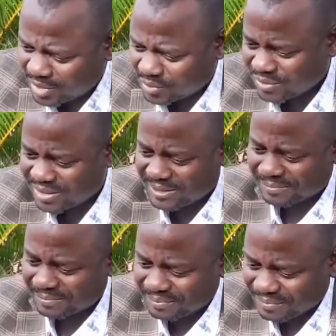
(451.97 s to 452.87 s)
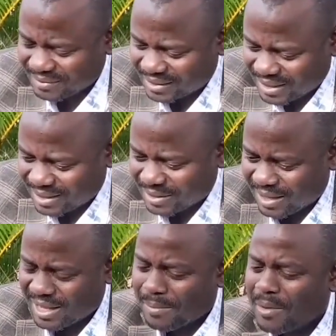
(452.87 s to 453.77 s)
district
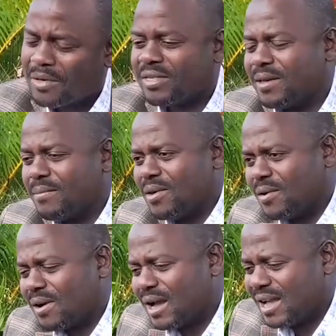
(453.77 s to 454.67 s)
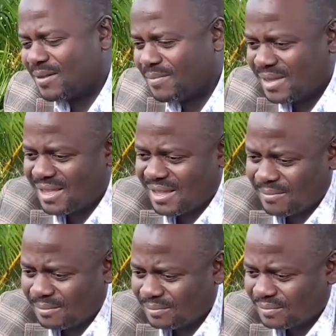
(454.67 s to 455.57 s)
in both uh, Mioga and P D M.